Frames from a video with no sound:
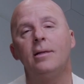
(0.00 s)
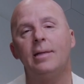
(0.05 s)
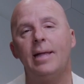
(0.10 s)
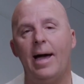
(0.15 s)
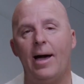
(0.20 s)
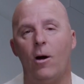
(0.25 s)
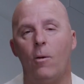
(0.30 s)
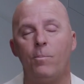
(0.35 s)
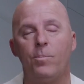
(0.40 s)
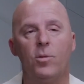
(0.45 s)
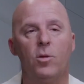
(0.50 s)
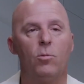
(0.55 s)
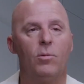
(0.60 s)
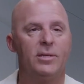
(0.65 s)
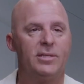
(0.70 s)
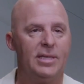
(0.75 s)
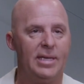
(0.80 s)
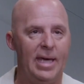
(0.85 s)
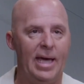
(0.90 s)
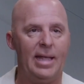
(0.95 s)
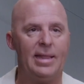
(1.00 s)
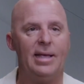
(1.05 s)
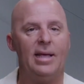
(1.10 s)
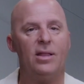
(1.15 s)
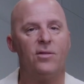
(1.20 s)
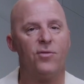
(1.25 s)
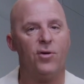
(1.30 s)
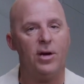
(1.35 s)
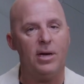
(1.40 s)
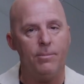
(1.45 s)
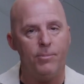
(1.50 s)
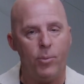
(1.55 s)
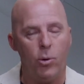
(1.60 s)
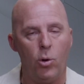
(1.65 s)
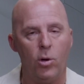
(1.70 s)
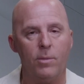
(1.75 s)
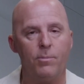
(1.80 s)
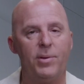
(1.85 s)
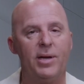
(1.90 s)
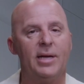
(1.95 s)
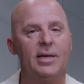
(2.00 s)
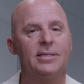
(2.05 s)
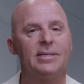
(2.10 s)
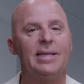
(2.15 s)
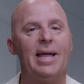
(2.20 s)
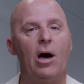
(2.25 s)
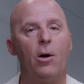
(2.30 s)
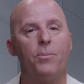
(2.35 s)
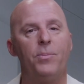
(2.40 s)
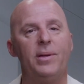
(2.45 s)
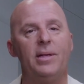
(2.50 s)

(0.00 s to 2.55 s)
Now, once again, it's very important because now